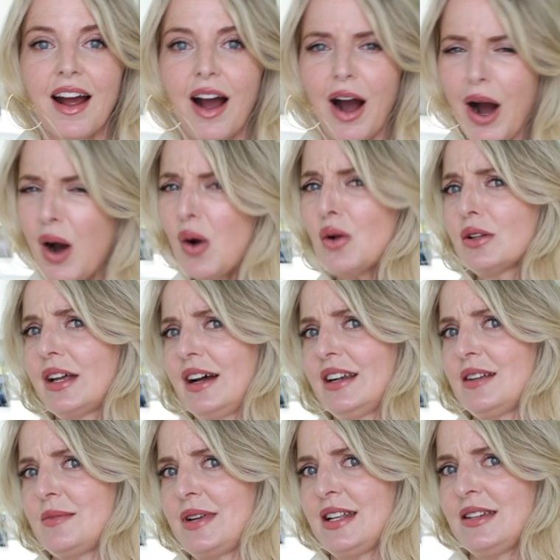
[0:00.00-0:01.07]
Hold
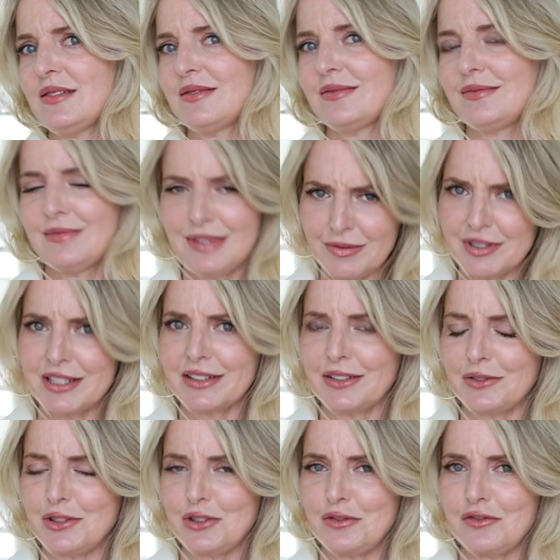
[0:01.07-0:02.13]
on a minute. That was a
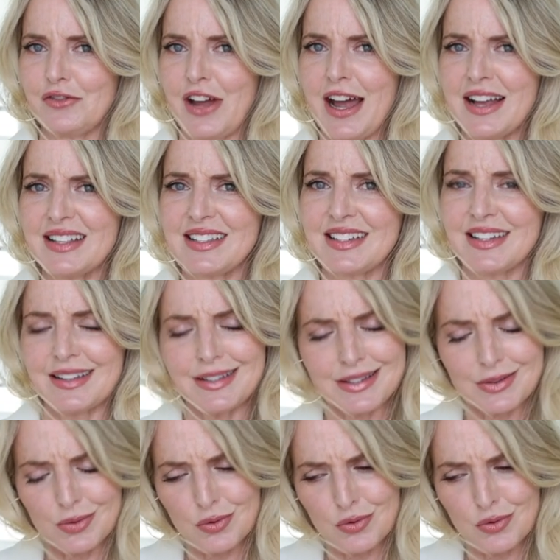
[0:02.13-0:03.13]
little too fast. Let's